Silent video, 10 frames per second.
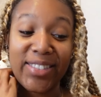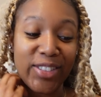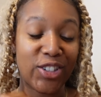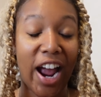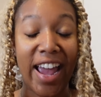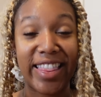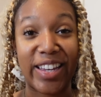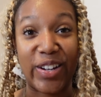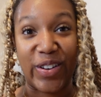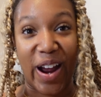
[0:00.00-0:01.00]
we're trying the
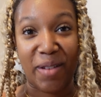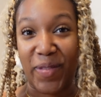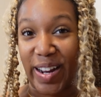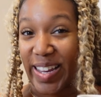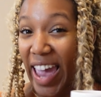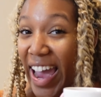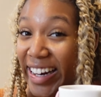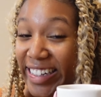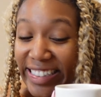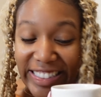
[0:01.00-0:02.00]
cranberry
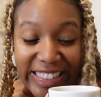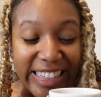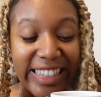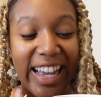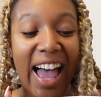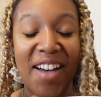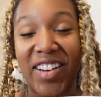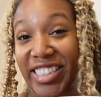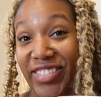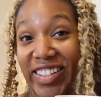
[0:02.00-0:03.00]
candy drink. I'm
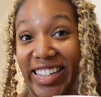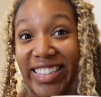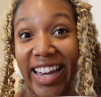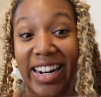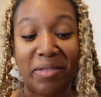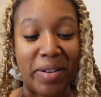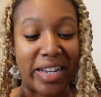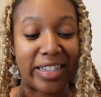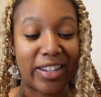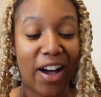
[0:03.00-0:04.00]
actually really excited
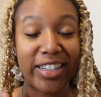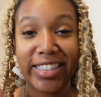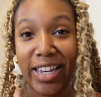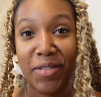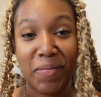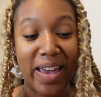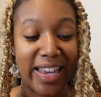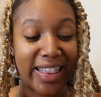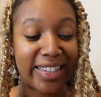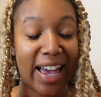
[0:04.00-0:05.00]
because honestly, even
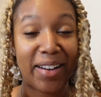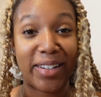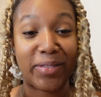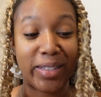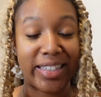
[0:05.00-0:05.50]
making this, I was